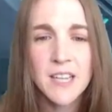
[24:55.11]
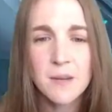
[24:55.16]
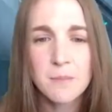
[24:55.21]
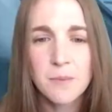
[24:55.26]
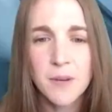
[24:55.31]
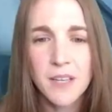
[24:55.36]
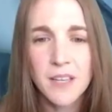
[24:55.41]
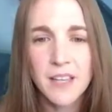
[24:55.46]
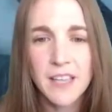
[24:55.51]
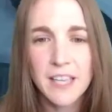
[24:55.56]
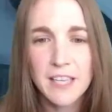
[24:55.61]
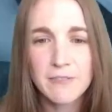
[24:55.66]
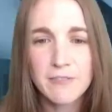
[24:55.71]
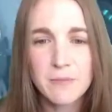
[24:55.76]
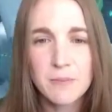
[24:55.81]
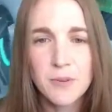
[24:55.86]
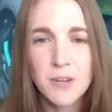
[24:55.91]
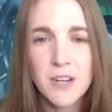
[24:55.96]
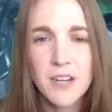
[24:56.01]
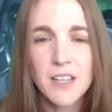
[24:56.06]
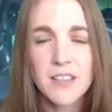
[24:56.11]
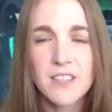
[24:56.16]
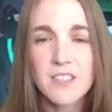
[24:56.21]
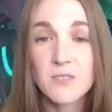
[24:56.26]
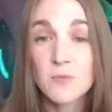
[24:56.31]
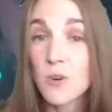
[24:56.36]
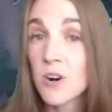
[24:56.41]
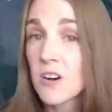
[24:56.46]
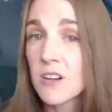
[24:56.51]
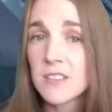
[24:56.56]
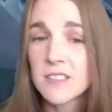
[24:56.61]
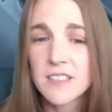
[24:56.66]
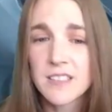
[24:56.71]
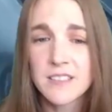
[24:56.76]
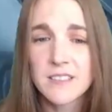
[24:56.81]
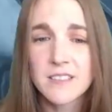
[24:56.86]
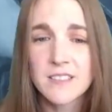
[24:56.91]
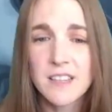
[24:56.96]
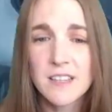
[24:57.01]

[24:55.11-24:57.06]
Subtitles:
but like if you put it on this wall, it's